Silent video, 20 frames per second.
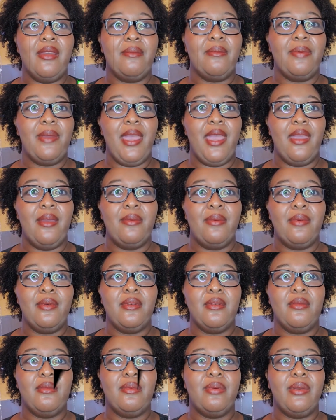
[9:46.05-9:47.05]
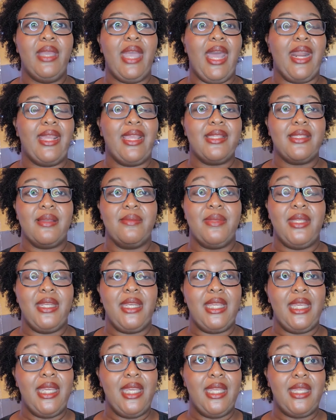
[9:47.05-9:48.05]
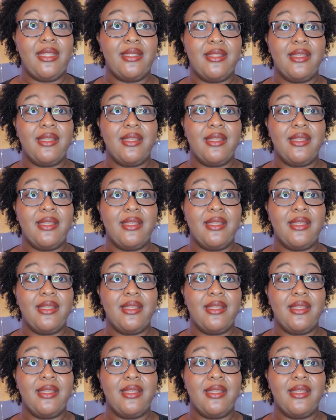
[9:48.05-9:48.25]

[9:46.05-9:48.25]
babe, we gotta get something to eat.